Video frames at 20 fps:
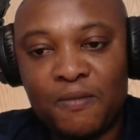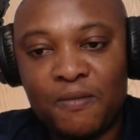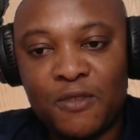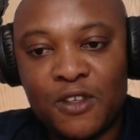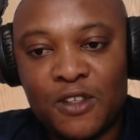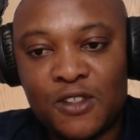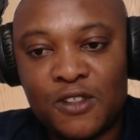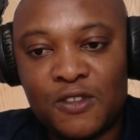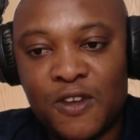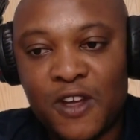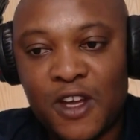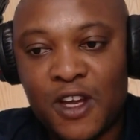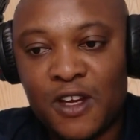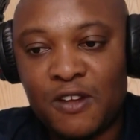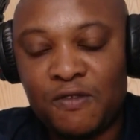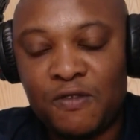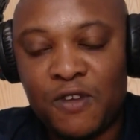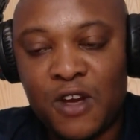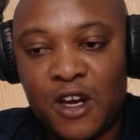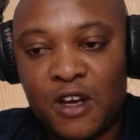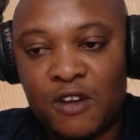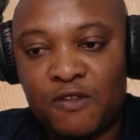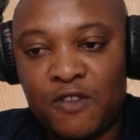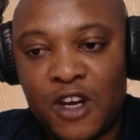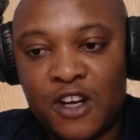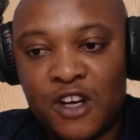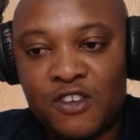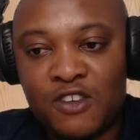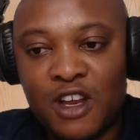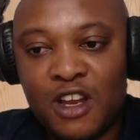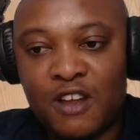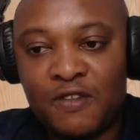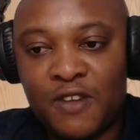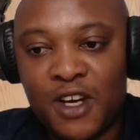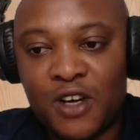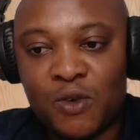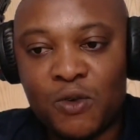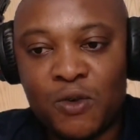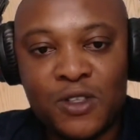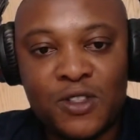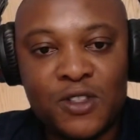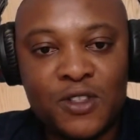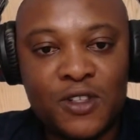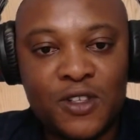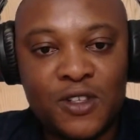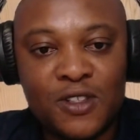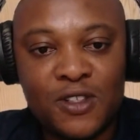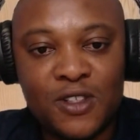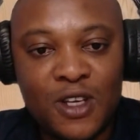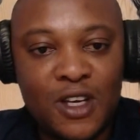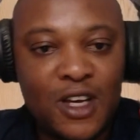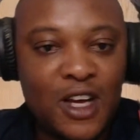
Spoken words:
It's very, very, very relevant questions.